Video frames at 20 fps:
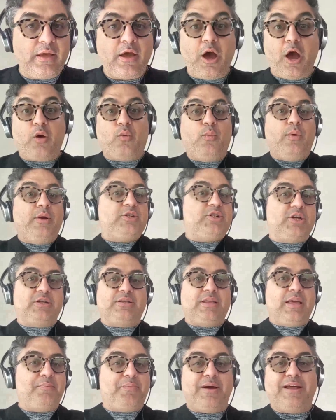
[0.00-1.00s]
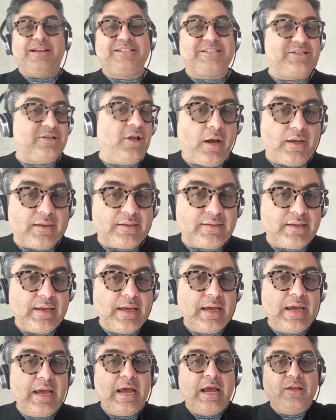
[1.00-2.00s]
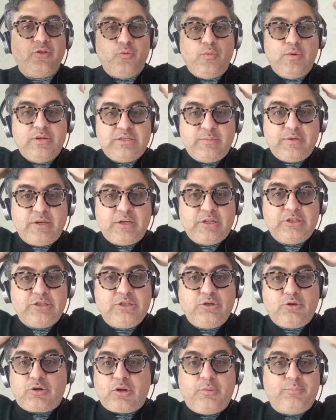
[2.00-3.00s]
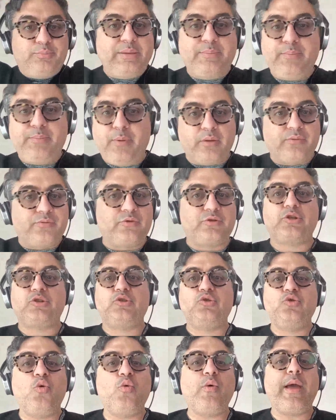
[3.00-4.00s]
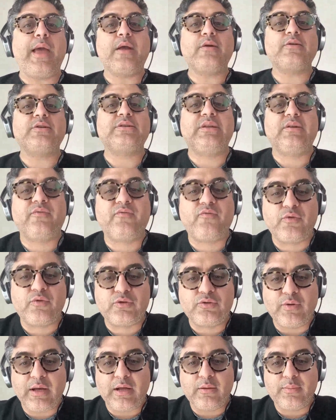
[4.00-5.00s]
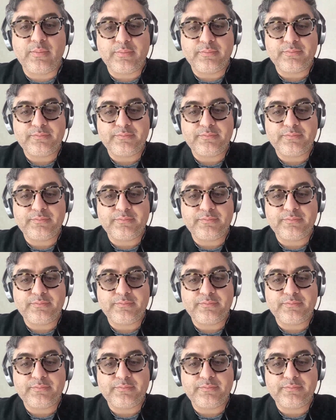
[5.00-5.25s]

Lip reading: I wish it did, but it's not. The reason because you're completely bald, there's just no hairs there for it to help.